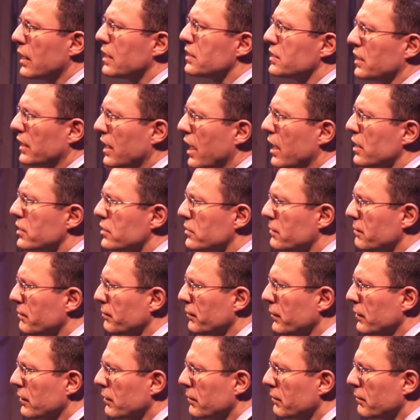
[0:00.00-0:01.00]
that that's the case.
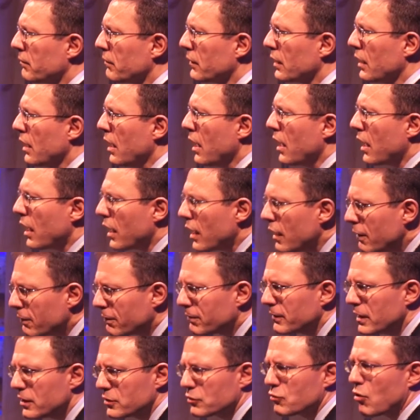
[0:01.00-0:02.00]

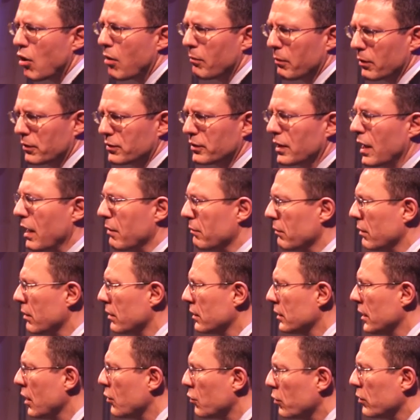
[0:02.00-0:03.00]
If these robots come,
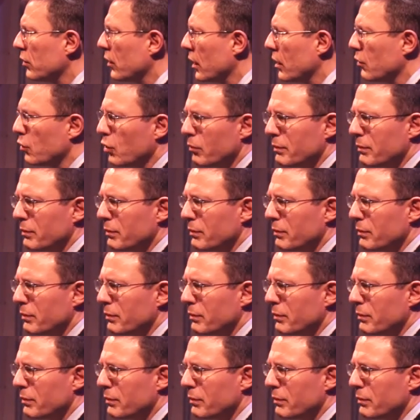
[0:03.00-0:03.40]
they, it